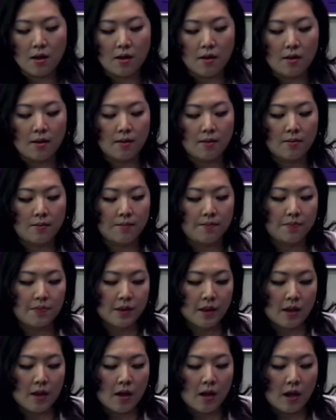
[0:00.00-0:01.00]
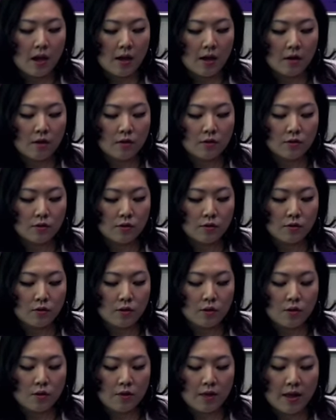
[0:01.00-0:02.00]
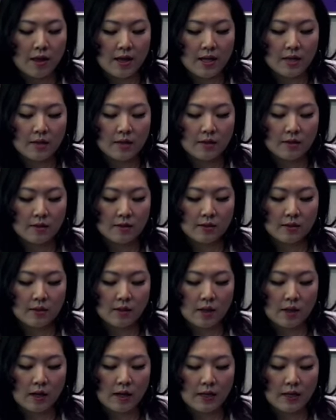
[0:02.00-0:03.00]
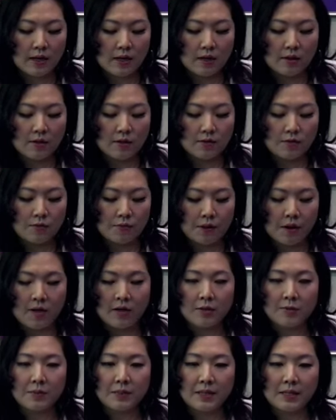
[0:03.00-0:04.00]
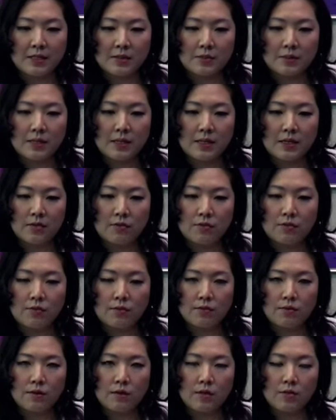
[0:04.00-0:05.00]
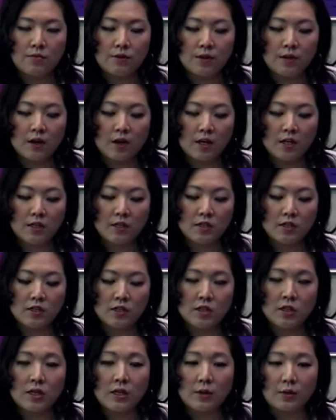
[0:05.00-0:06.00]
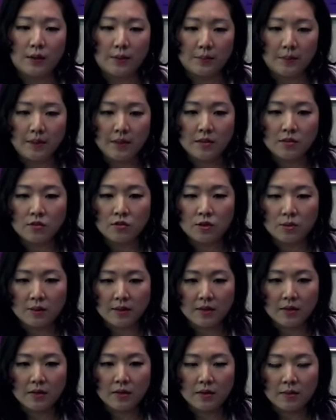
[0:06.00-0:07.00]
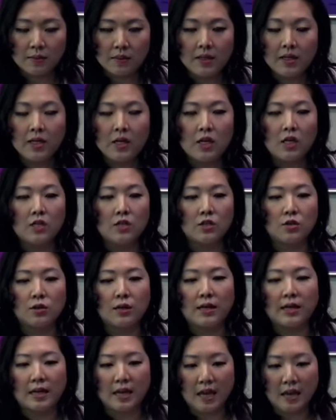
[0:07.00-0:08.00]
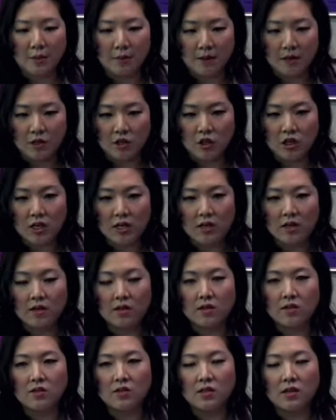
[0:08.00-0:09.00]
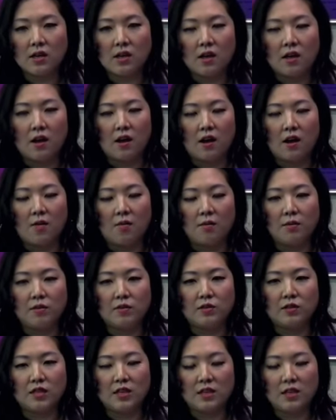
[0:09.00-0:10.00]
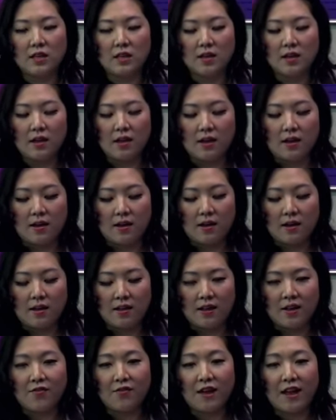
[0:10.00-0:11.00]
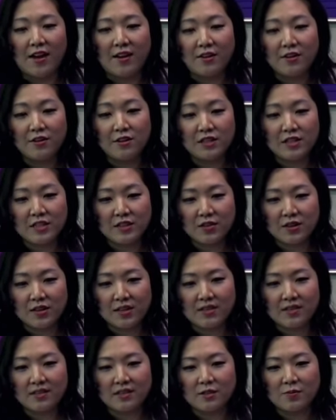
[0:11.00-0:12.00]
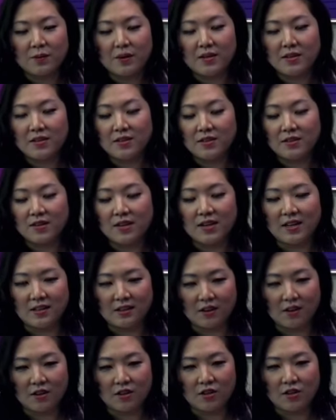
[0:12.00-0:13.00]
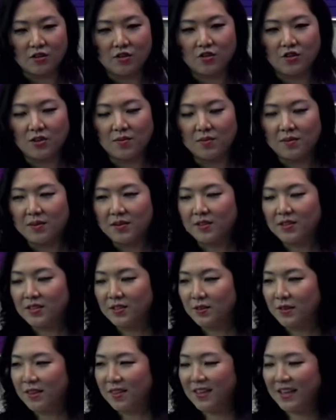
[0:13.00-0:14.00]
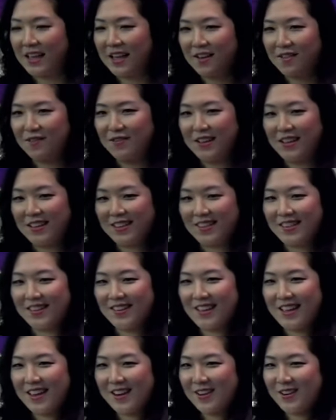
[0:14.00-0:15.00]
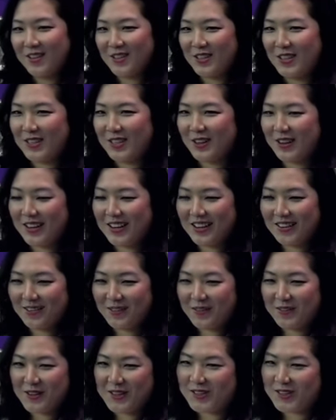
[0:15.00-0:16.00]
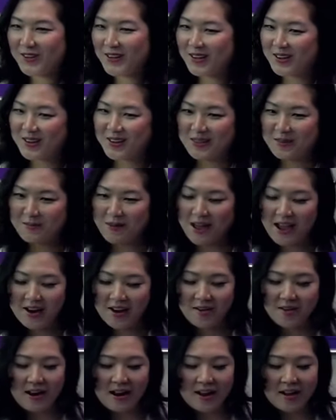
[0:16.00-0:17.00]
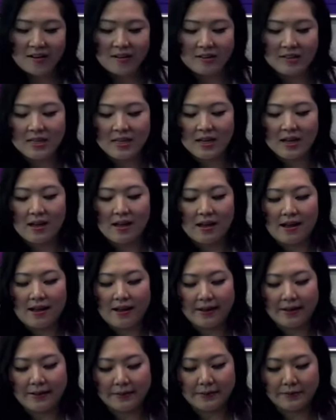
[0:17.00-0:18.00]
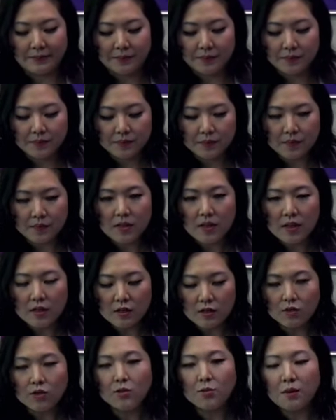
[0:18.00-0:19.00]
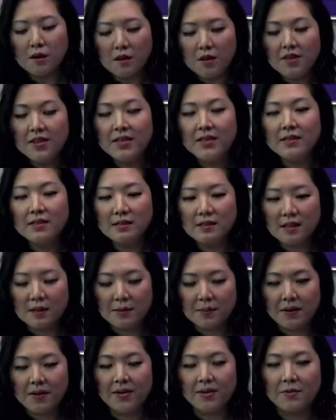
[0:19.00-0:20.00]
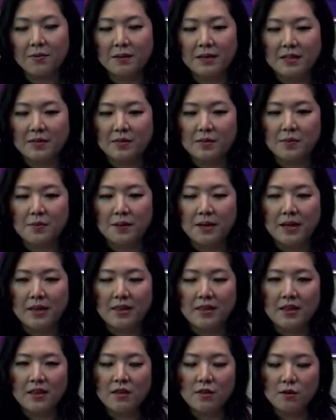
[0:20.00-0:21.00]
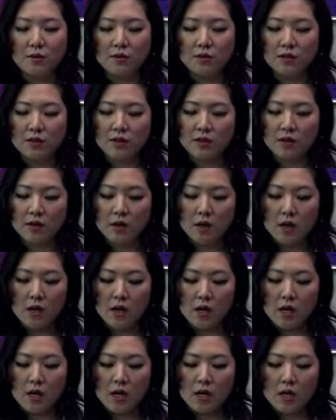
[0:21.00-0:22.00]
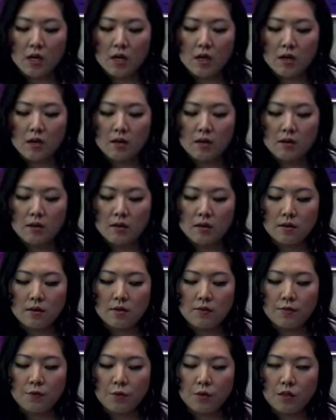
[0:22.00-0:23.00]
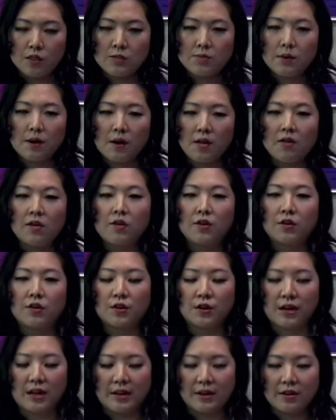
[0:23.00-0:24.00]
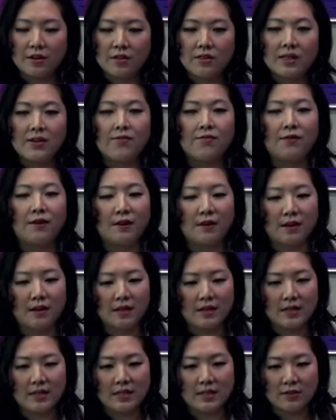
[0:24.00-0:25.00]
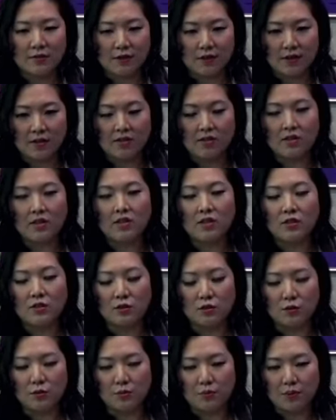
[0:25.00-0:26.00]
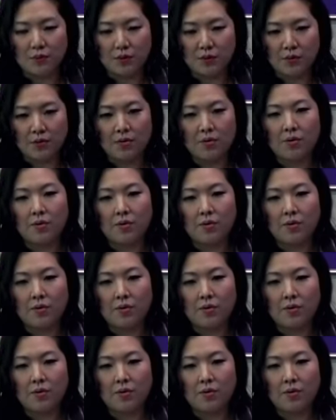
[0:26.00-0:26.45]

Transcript: Um, I also know that there's a lot of product placement in in regards to equipment, streaming equipment. So like gaming chairs. Um, you see uh, a lot of energy drinks are sponsoring larger streamers so that they have like the energy drink refrigerator in the background. Um, so small things like product placement, but I think those are uh, for smaller creators like very difficult to procure.